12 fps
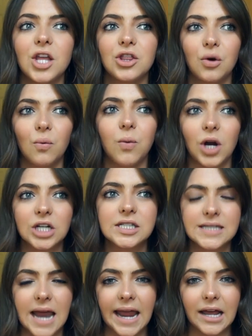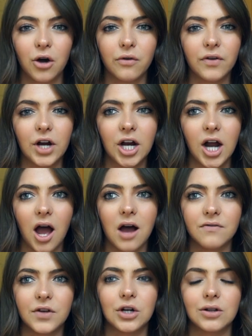the worst hangover
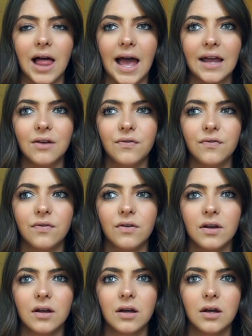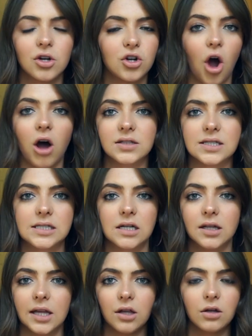of your life,
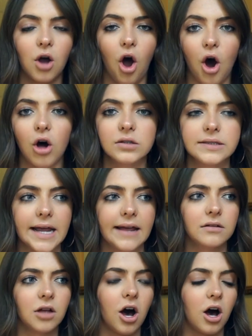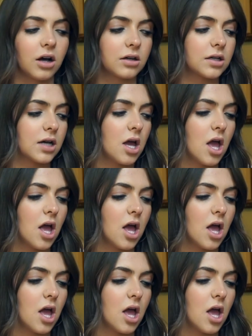constantly, all day long.